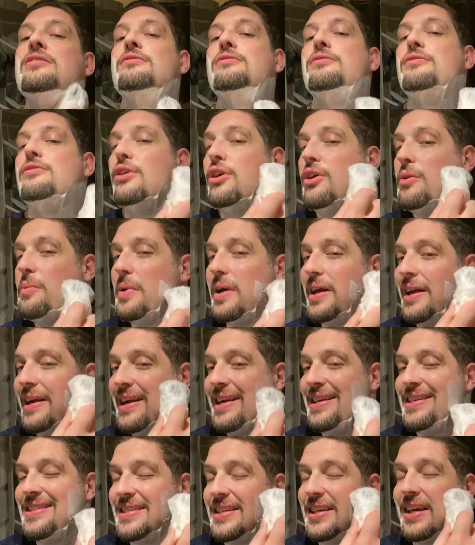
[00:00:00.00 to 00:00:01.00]
Rumour
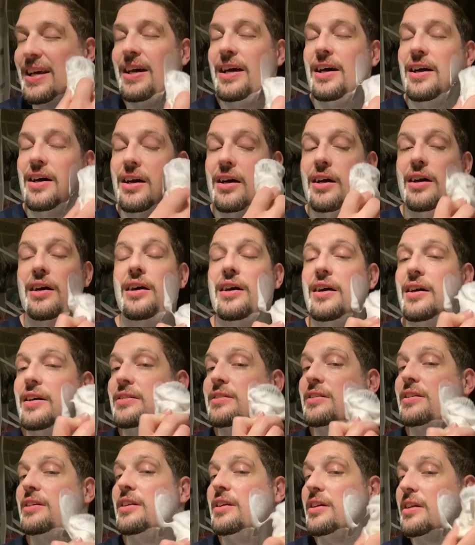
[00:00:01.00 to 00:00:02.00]
is
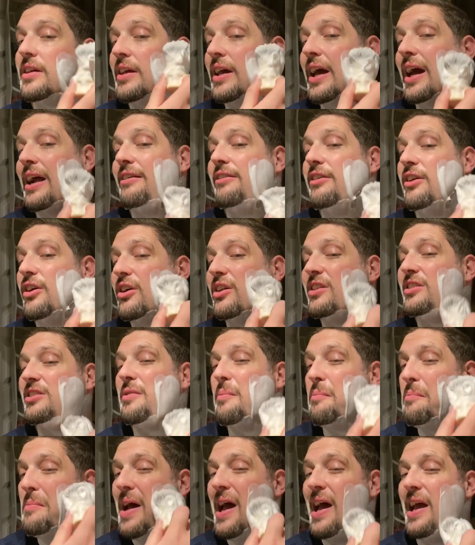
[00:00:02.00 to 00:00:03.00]
it's going to carry on into
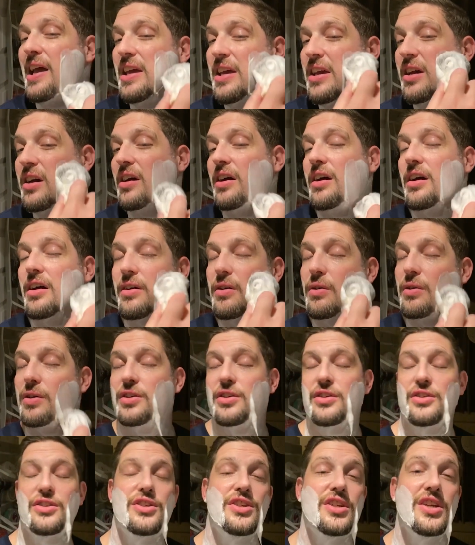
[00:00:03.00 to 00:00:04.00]
May,
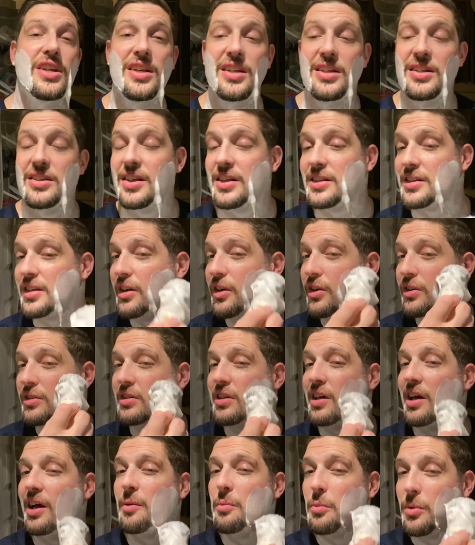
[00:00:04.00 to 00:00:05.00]
which, geez, that's a long
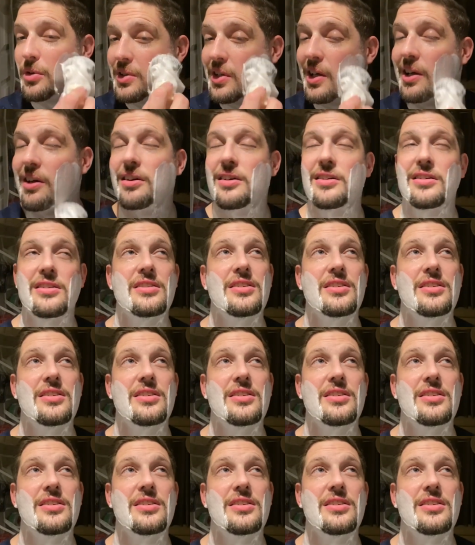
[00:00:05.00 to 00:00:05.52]
time. What's that?